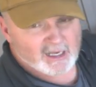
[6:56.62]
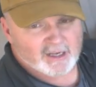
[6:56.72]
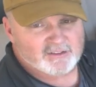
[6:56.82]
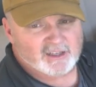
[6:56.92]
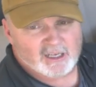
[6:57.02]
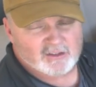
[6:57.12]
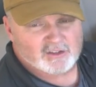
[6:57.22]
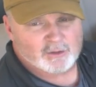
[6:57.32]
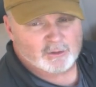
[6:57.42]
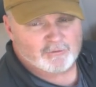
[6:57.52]
I set it
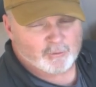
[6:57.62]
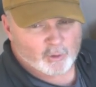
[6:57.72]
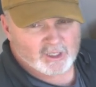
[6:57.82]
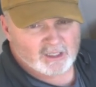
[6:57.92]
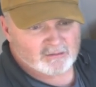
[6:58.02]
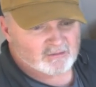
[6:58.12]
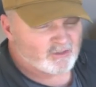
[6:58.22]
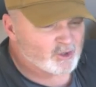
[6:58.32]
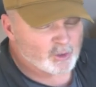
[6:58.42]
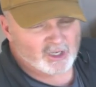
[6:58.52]
to 40,
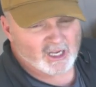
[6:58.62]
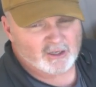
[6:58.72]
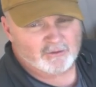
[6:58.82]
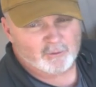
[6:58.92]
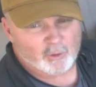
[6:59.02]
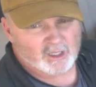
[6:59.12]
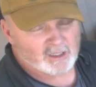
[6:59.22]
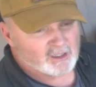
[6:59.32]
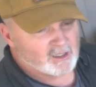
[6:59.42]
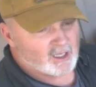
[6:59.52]
39 to
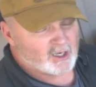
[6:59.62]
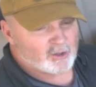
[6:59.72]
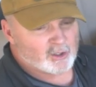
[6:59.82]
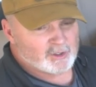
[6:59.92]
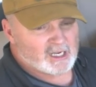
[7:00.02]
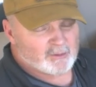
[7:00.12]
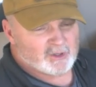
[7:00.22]
40. It'll go down to